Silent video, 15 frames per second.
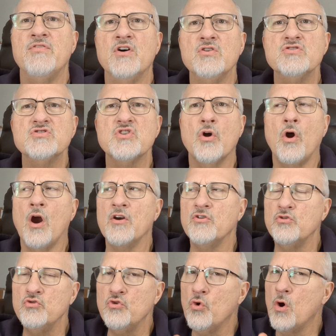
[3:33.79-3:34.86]
those are
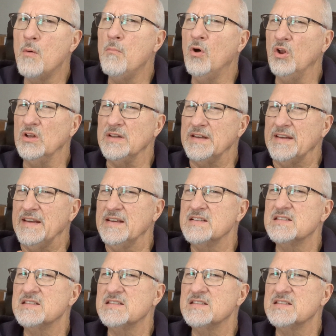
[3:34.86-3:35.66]
normally